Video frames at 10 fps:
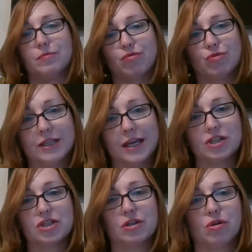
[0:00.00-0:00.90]

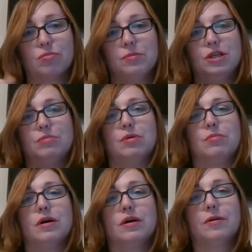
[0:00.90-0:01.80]
foundational
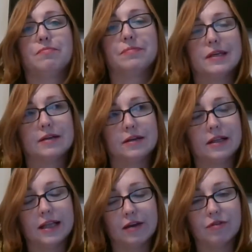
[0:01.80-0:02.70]
minimum
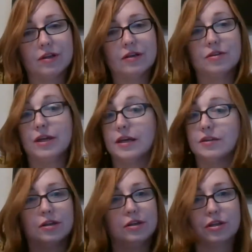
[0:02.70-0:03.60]
level
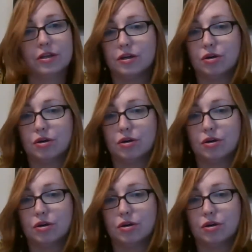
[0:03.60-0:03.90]
than in